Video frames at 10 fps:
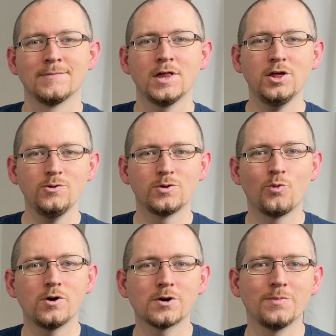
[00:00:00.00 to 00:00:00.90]
Hello and
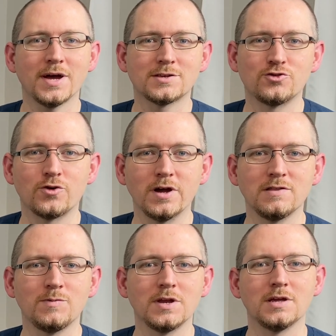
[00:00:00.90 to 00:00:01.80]
welcome back to
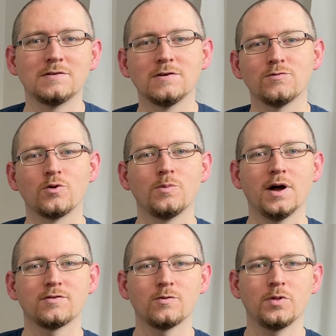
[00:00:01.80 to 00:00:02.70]
Transmitting Until
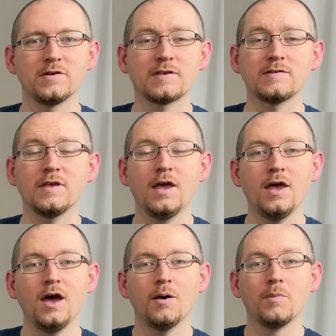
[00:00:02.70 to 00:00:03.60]
Robots Replace Us.
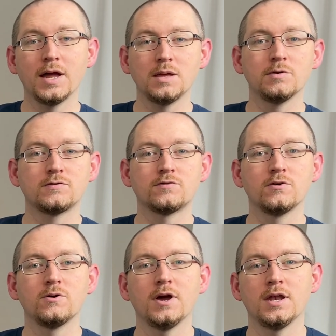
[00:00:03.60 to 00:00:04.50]
My name is
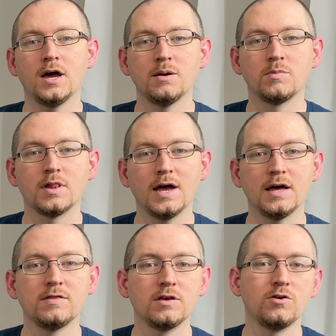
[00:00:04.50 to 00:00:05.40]
Drew and I'm
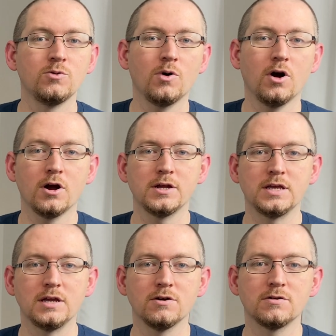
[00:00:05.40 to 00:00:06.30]
glad that you are
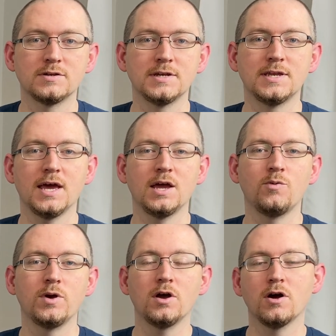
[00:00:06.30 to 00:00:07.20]
here. Today
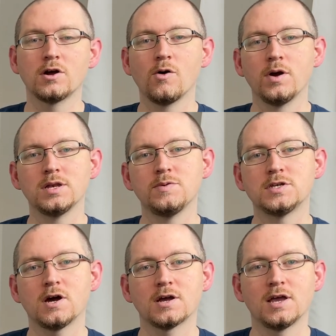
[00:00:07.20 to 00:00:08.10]
we are going to be
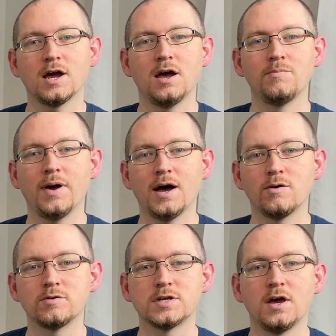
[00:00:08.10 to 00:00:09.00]
talking
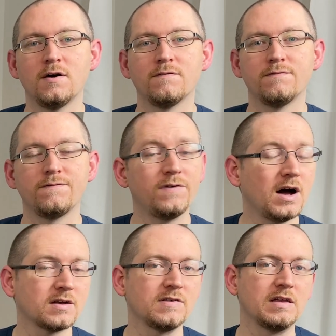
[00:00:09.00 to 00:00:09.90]
about
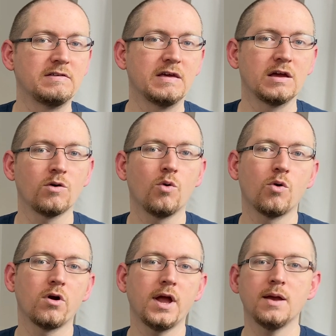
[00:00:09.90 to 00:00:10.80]
fox hunting
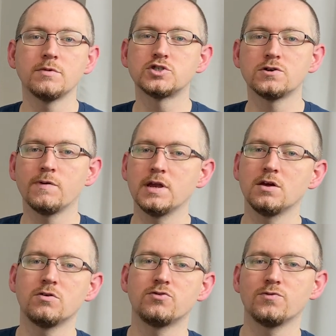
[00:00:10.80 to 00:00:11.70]
or amateur
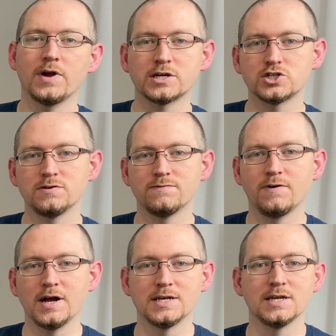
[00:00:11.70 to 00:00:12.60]
radio direction
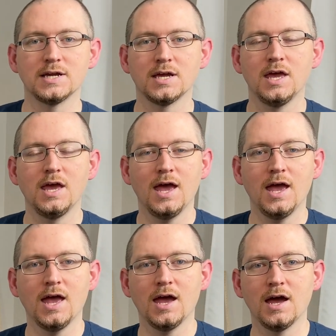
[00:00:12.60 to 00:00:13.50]
finding.
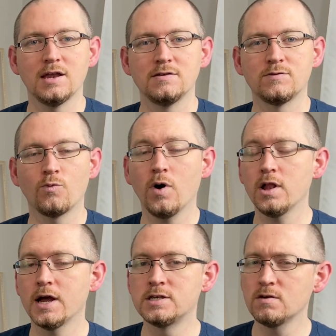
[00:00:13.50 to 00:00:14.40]
And while
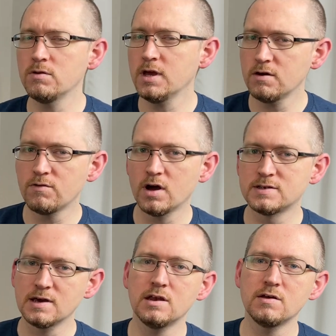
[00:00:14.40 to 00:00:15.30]
I don't have a
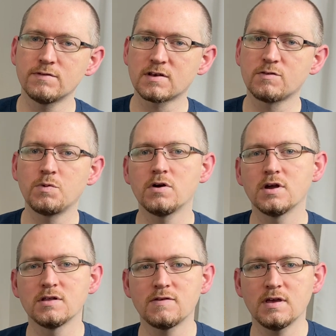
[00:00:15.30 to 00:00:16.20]
ton of
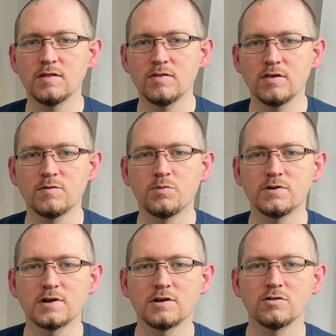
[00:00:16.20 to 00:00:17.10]
experience in this
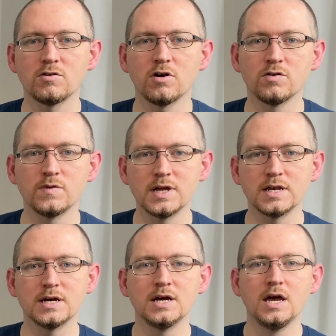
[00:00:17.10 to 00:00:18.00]
particular
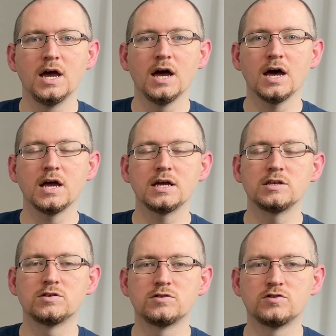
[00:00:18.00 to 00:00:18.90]
arena,
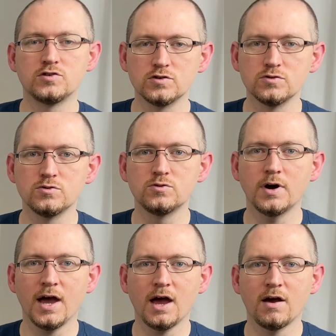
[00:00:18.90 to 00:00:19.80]
I do
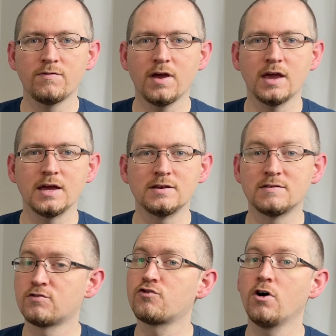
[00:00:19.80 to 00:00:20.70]
have a
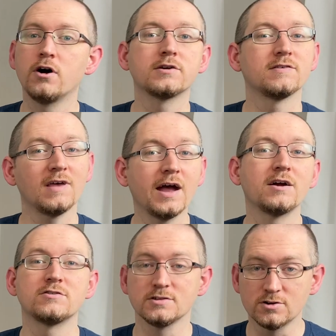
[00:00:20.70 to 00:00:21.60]
strong
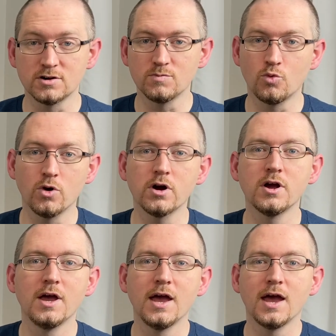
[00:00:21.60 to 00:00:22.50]
desire to learn more.
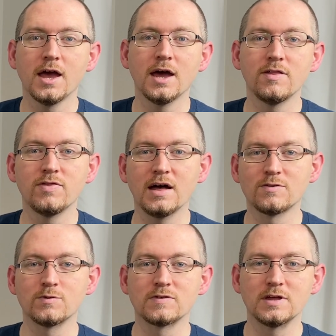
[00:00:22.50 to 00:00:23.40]
And
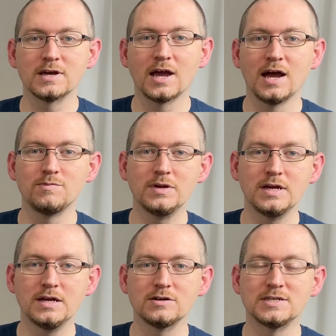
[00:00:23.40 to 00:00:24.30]
that's what's gonna guide me
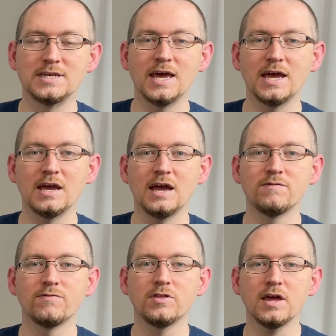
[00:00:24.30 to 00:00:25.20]
here today
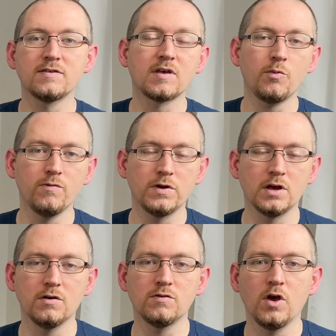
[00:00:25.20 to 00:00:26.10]
and for the next couple
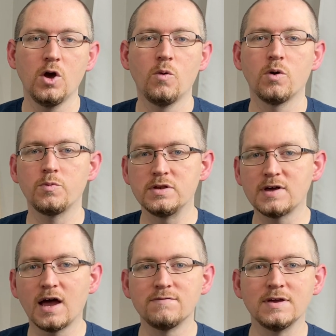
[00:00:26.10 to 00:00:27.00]
videos where we
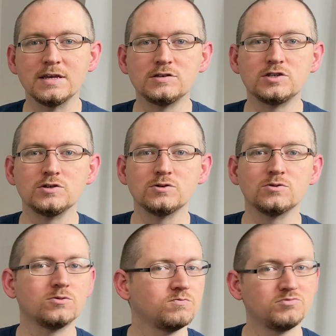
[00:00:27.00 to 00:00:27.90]
dive
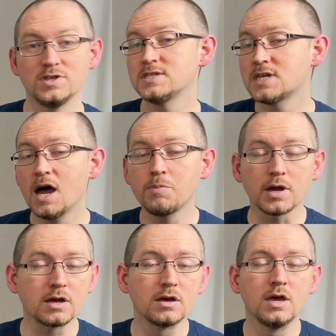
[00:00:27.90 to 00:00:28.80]
into this
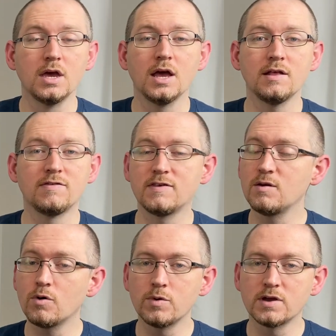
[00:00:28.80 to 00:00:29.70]
topic and see
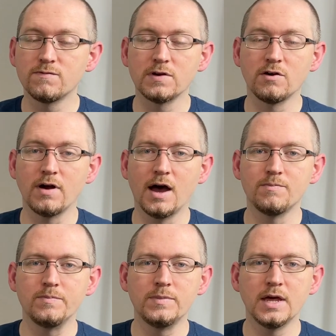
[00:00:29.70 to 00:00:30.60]
what we could figure out.
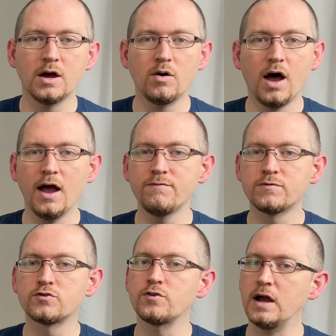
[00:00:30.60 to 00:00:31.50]
Now,
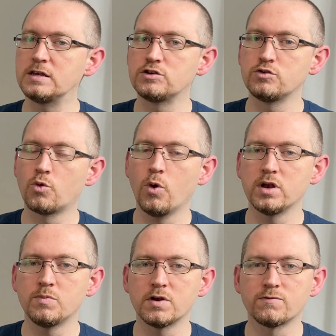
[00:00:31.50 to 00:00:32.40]
I've tried to do
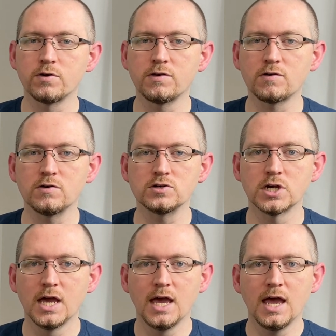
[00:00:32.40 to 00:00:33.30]
quite a bit of research,
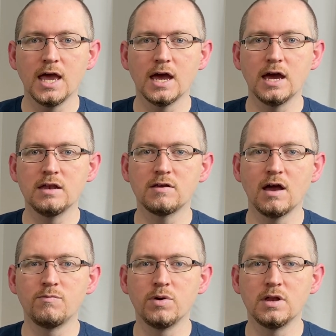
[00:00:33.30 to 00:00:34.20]
and
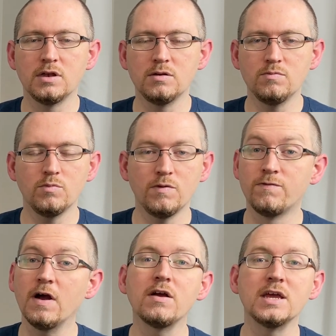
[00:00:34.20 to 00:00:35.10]
I've been
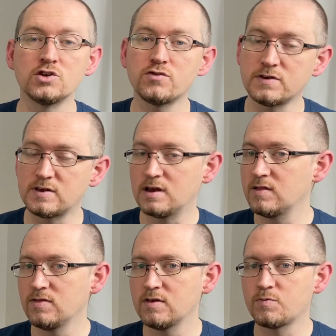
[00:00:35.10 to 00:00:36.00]
very interested
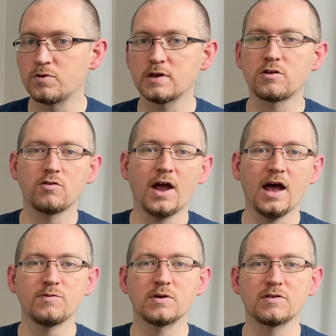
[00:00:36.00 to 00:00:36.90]
in this particular
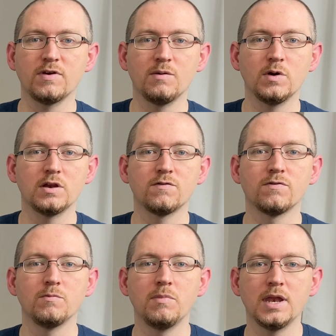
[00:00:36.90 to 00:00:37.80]
aspect of ham radio
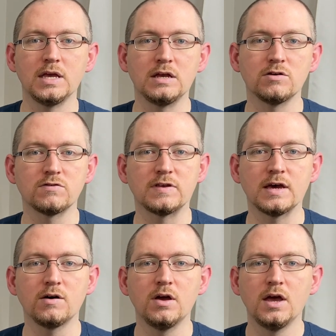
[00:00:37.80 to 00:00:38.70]
for many years
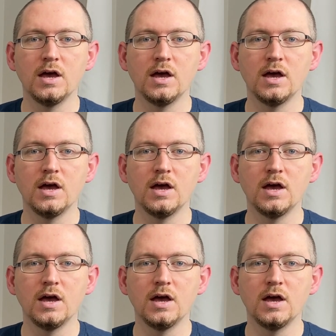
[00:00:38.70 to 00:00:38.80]
now.